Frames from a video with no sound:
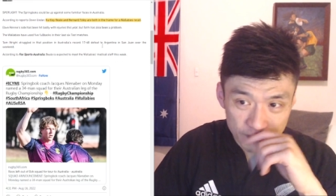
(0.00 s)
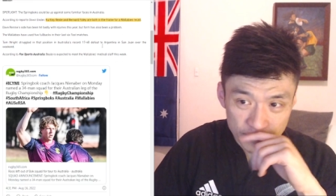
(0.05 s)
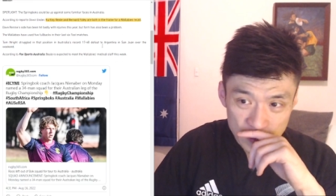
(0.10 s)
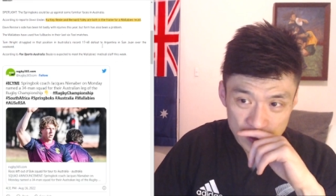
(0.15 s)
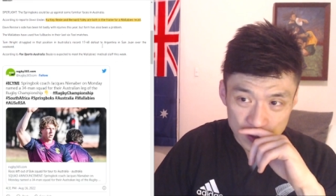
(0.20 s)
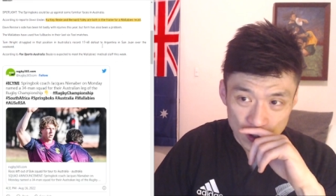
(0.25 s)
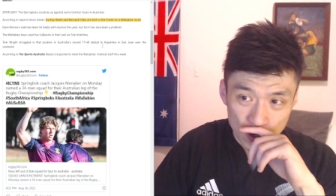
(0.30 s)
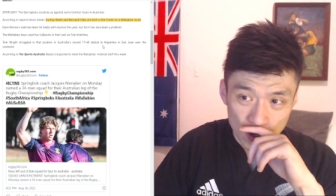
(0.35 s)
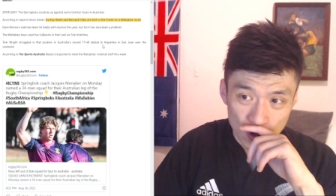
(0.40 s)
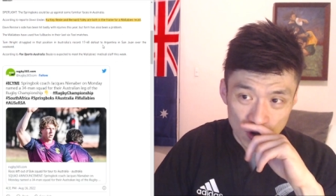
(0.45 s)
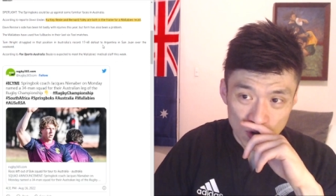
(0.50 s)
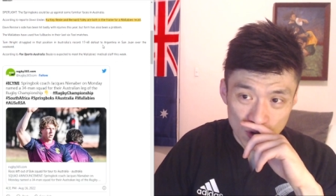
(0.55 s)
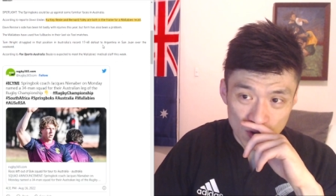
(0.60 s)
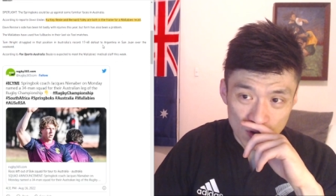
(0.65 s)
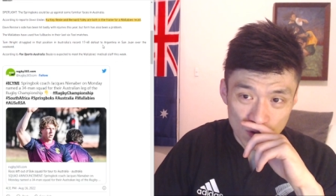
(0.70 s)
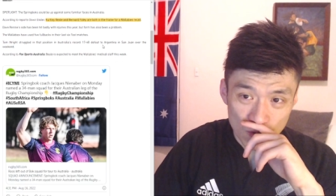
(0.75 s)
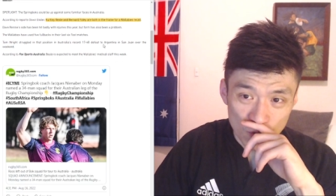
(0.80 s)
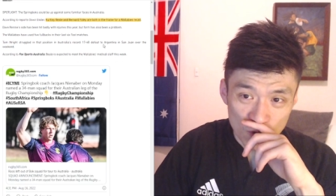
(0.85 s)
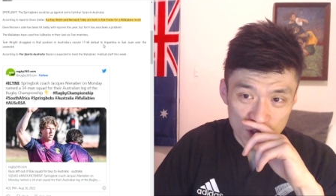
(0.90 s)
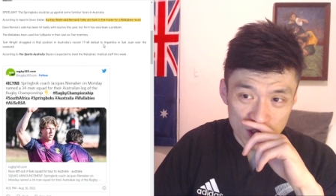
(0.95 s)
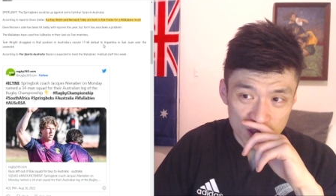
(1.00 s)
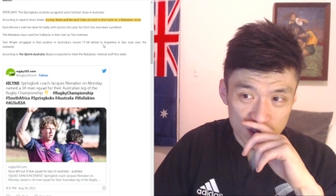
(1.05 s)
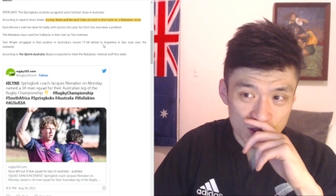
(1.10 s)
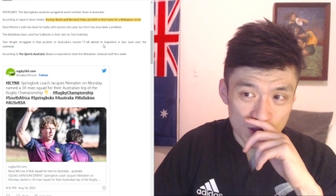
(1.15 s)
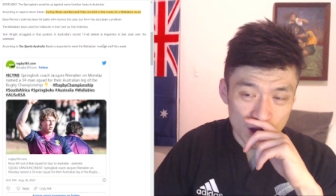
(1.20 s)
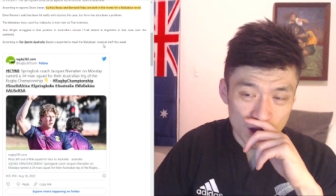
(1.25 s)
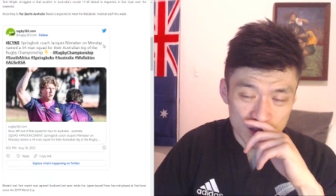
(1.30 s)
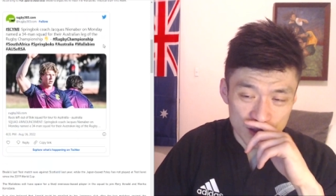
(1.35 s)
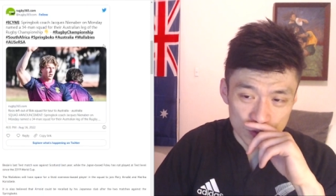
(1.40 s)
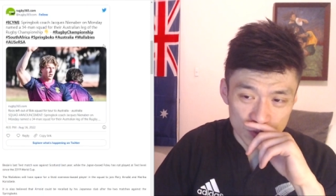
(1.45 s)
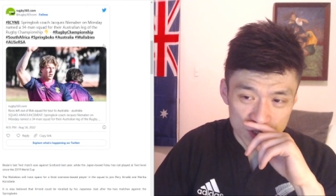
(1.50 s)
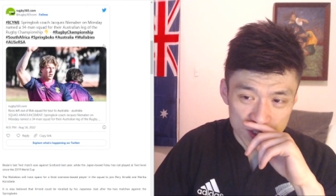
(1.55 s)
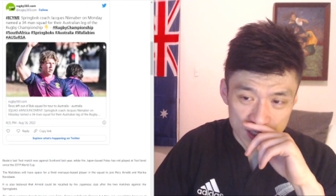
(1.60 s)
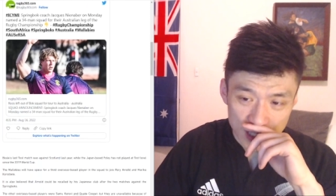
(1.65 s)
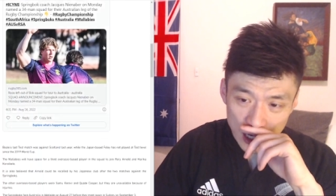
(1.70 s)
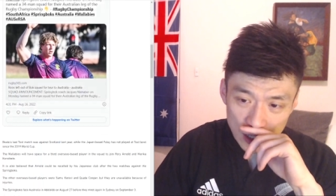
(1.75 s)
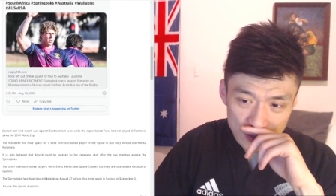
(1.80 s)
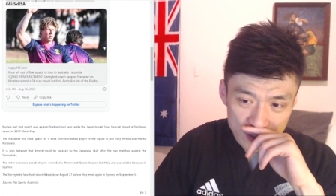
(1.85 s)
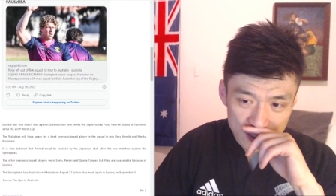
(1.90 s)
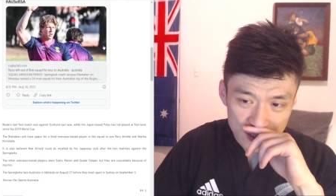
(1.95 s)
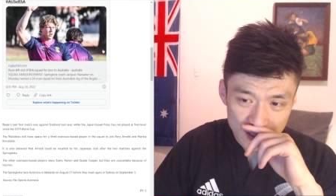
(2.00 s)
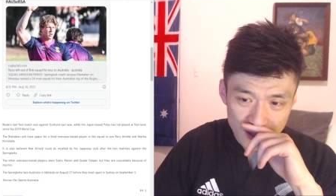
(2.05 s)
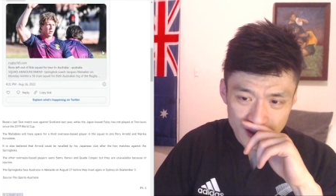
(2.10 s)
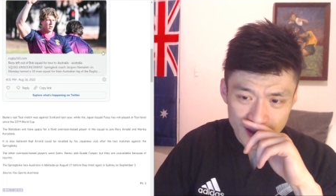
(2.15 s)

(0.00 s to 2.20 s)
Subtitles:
So with the results,